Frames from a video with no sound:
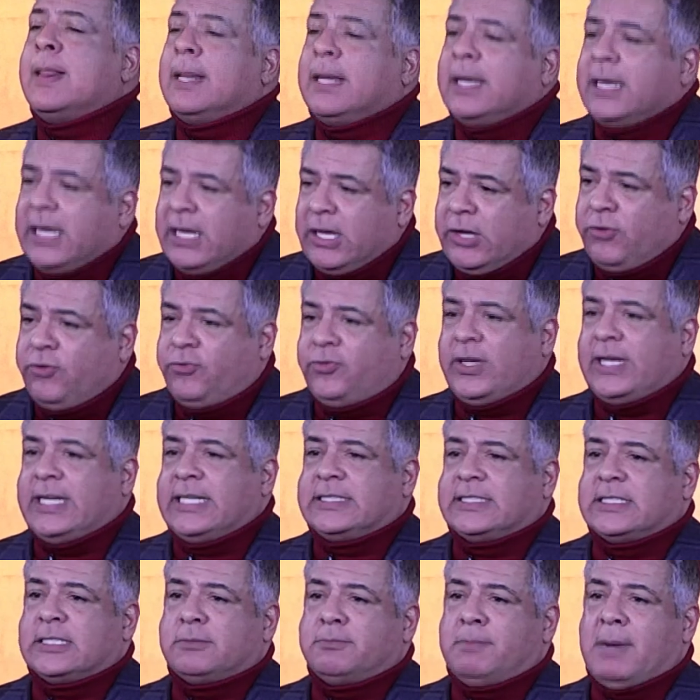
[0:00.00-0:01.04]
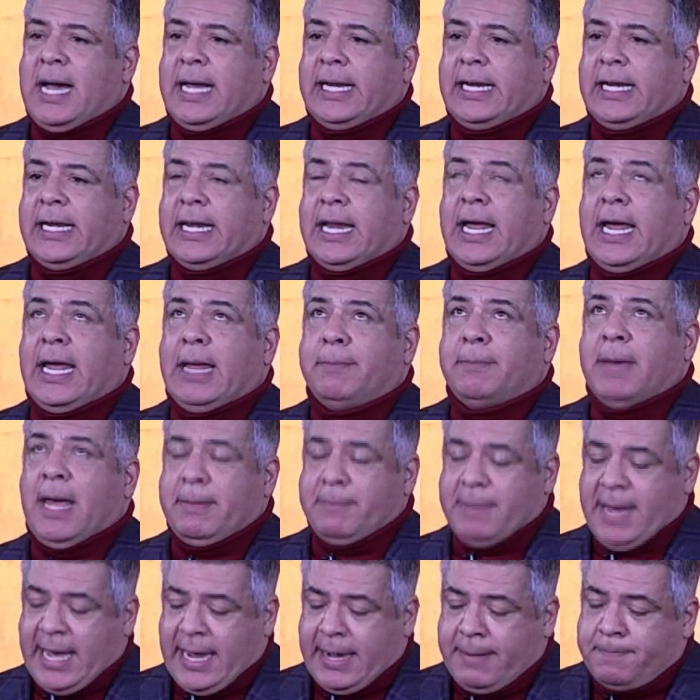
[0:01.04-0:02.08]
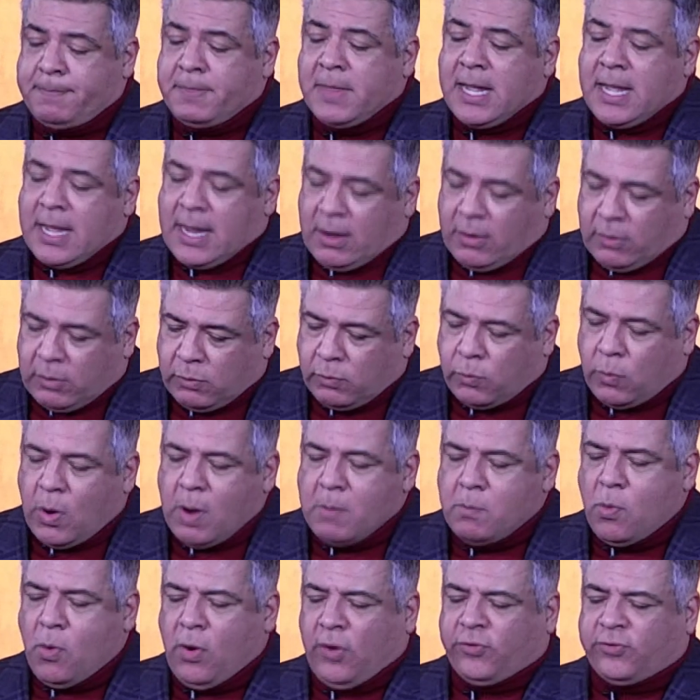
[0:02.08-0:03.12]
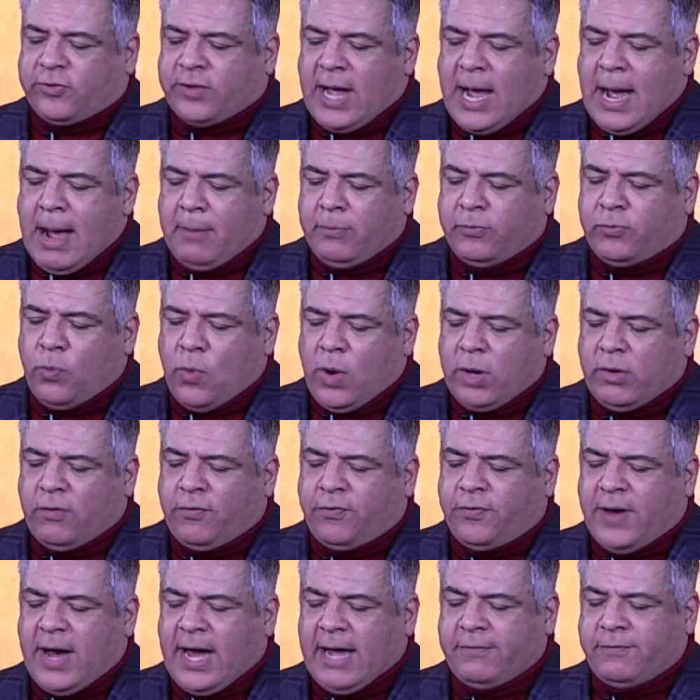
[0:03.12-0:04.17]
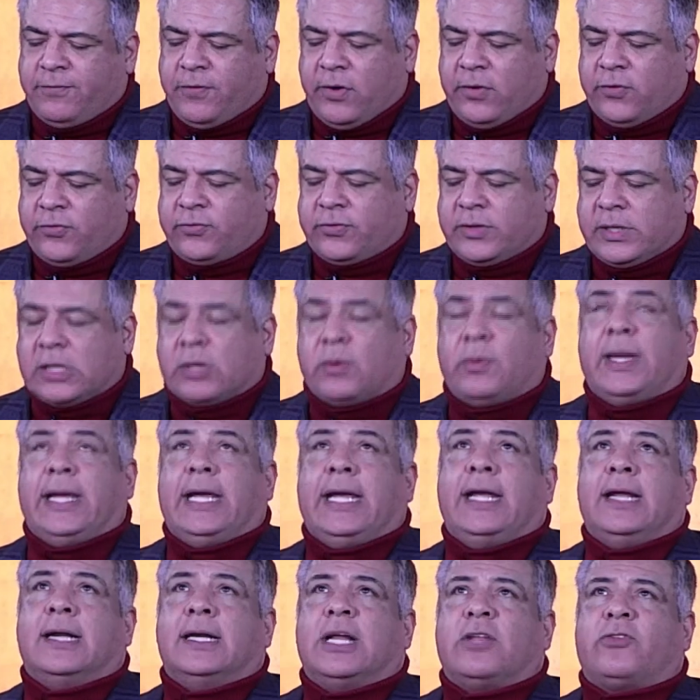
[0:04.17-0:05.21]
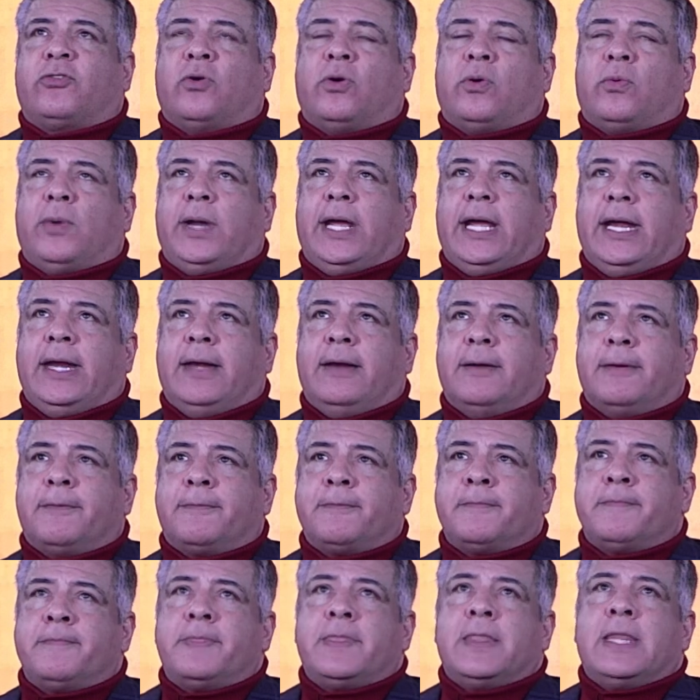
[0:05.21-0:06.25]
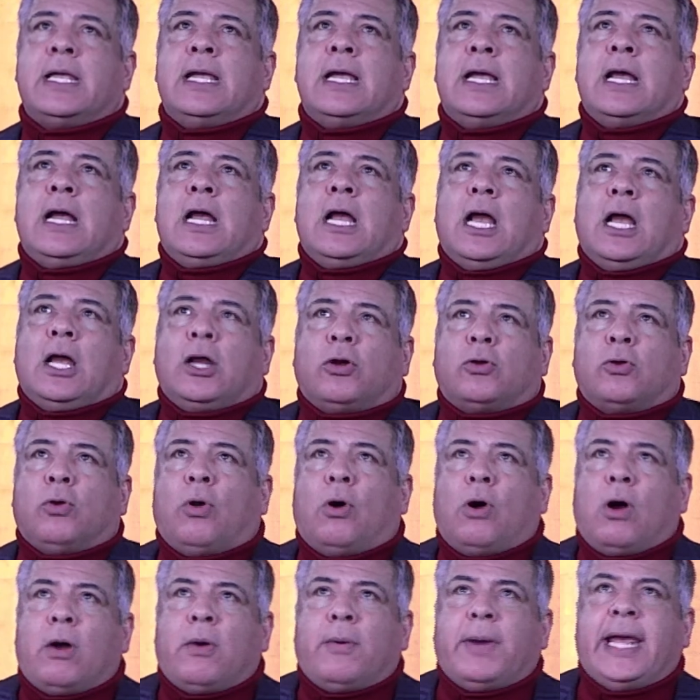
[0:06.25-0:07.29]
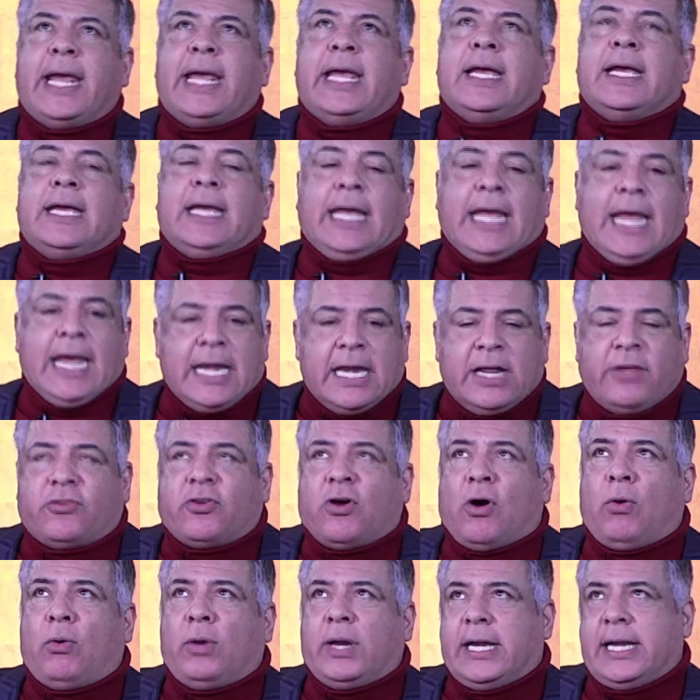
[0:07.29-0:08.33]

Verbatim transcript: in Jesus' mighty name. Amen. One more, Psalms 105, verse 3. Let's all read. Glory in his holy